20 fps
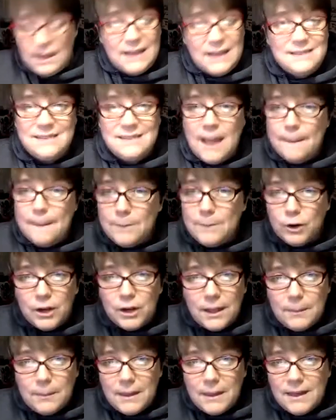It's not
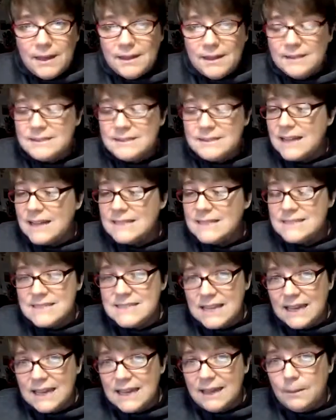burning me, it's not
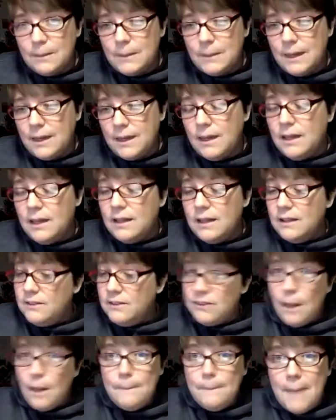stinging me.
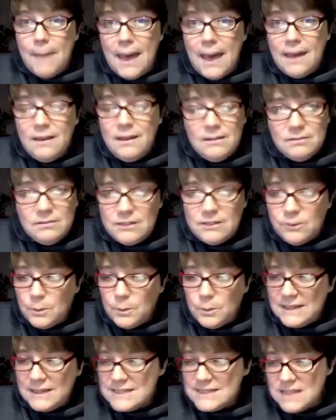Some may, this
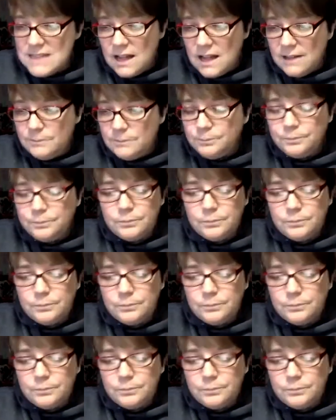one is not.